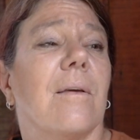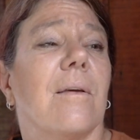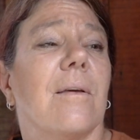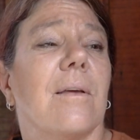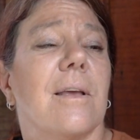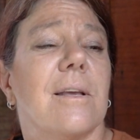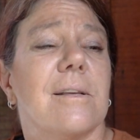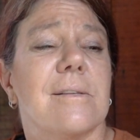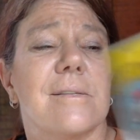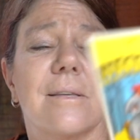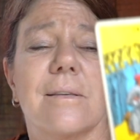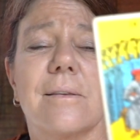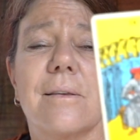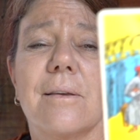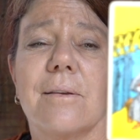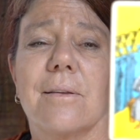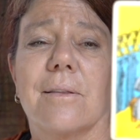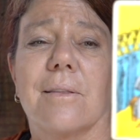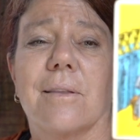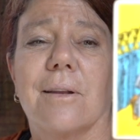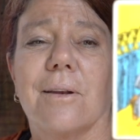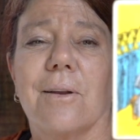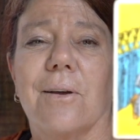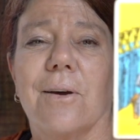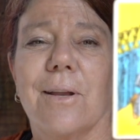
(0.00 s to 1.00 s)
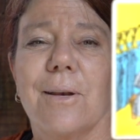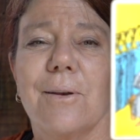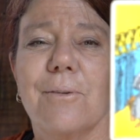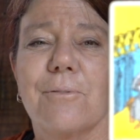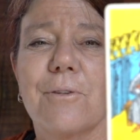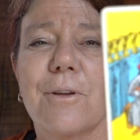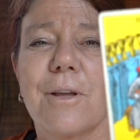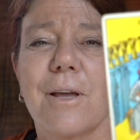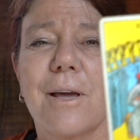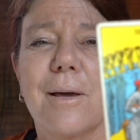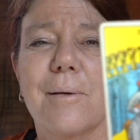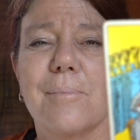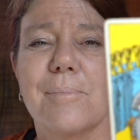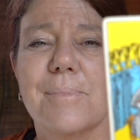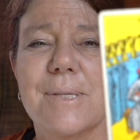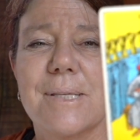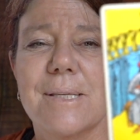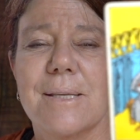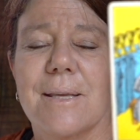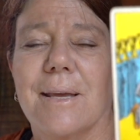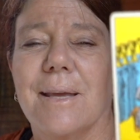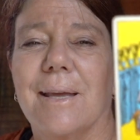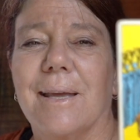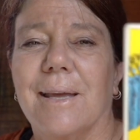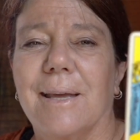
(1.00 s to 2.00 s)
Yes, the Nine of
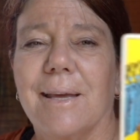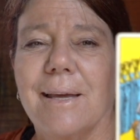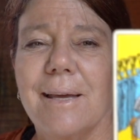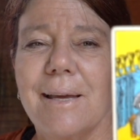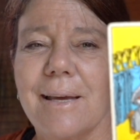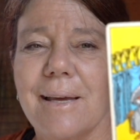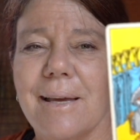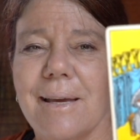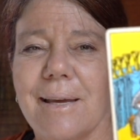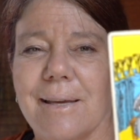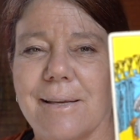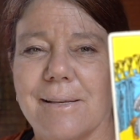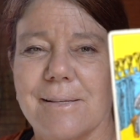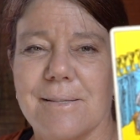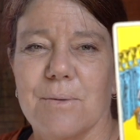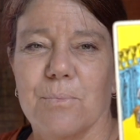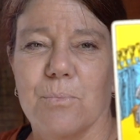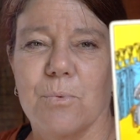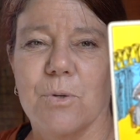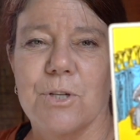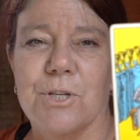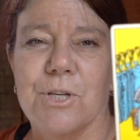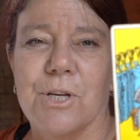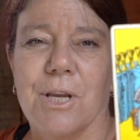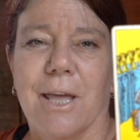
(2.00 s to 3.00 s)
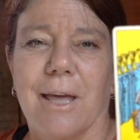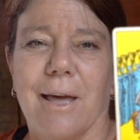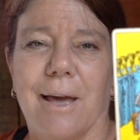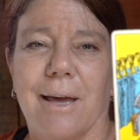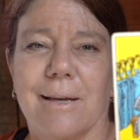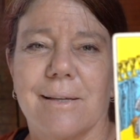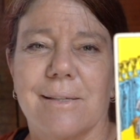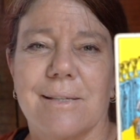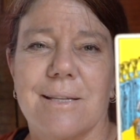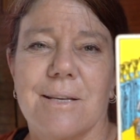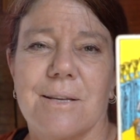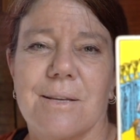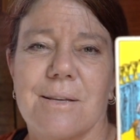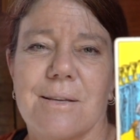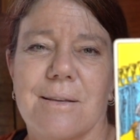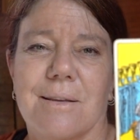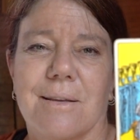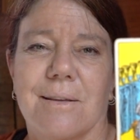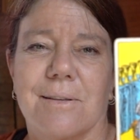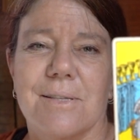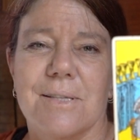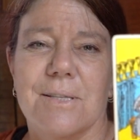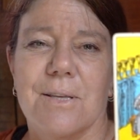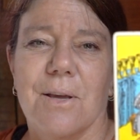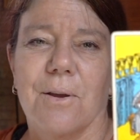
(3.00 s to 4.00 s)
Cups is a bush card.
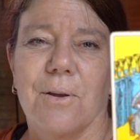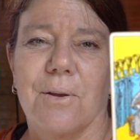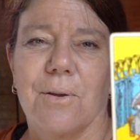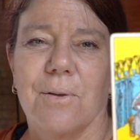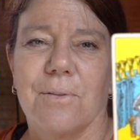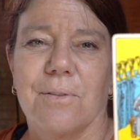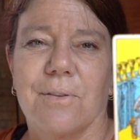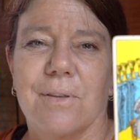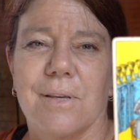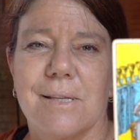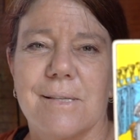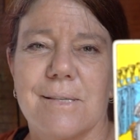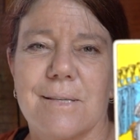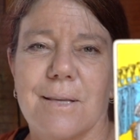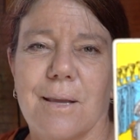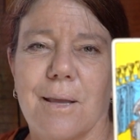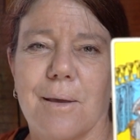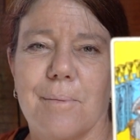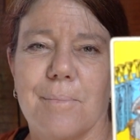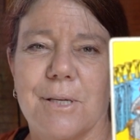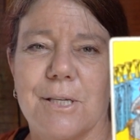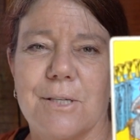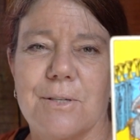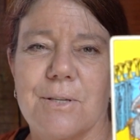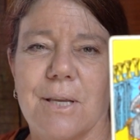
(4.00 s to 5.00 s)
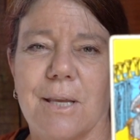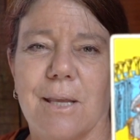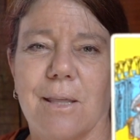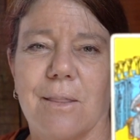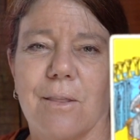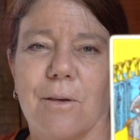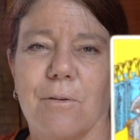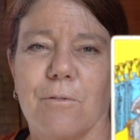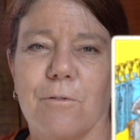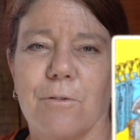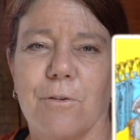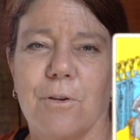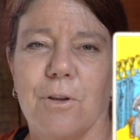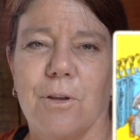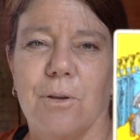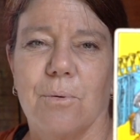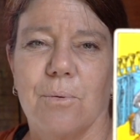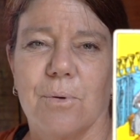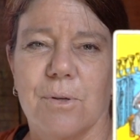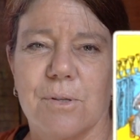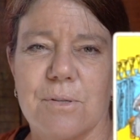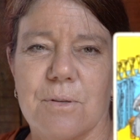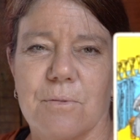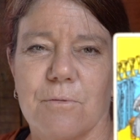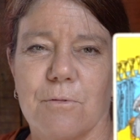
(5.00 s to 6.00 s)
So things are coming together for you.
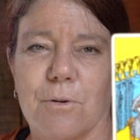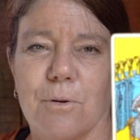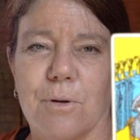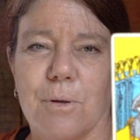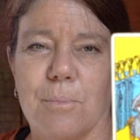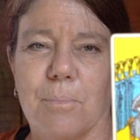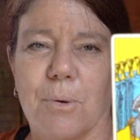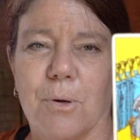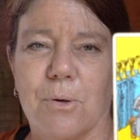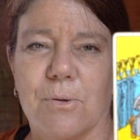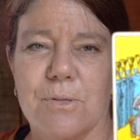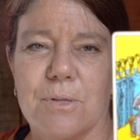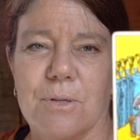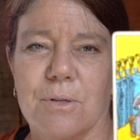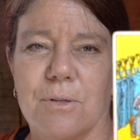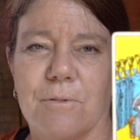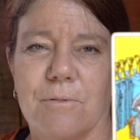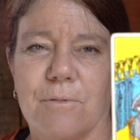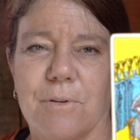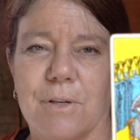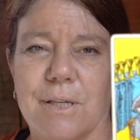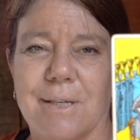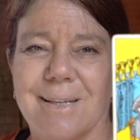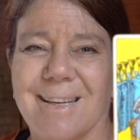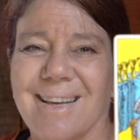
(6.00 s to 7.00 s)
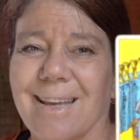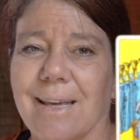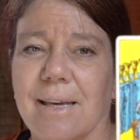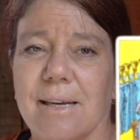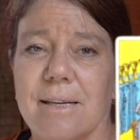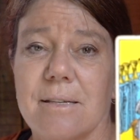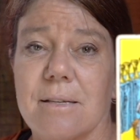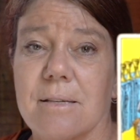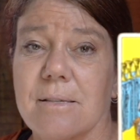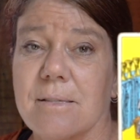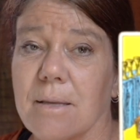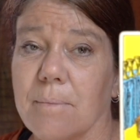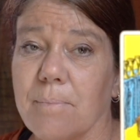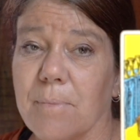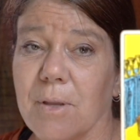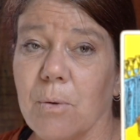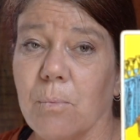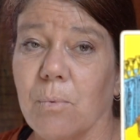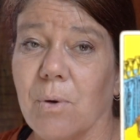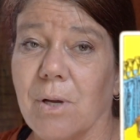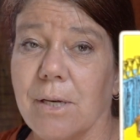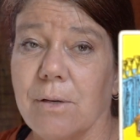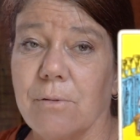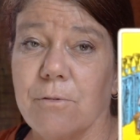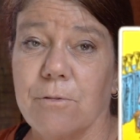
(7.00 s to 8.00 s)
It's a very positive indicator. Something
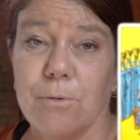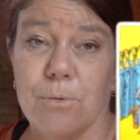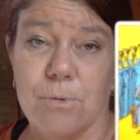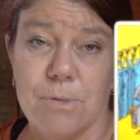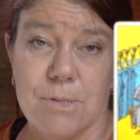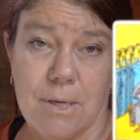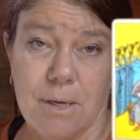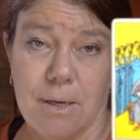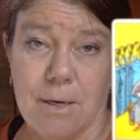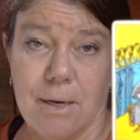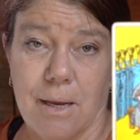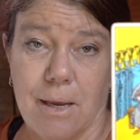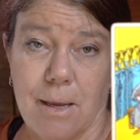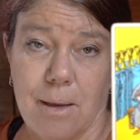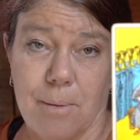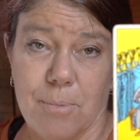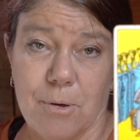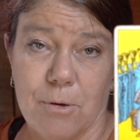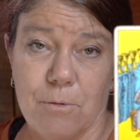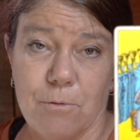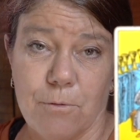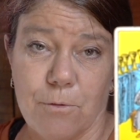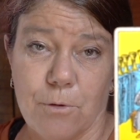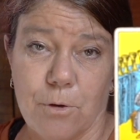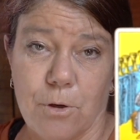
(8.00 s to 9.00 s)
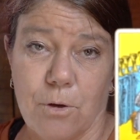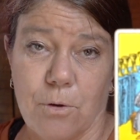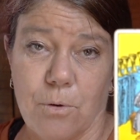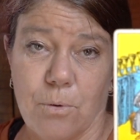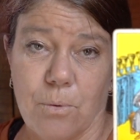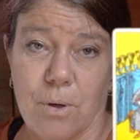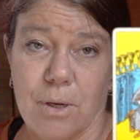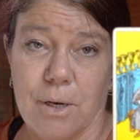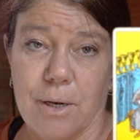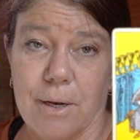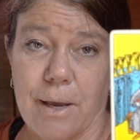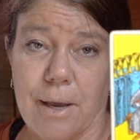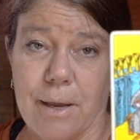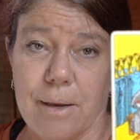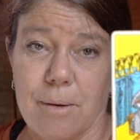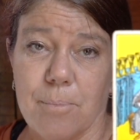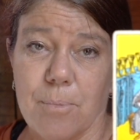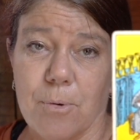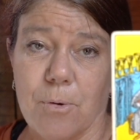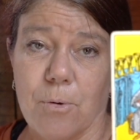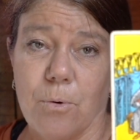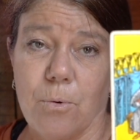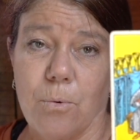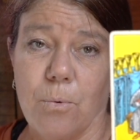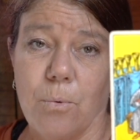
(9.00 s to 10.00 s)
wonderful is going to happen for you in
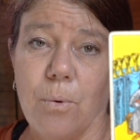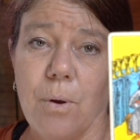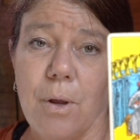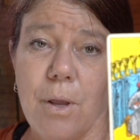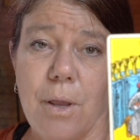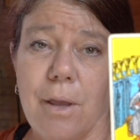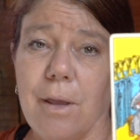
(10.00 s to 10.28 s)
April.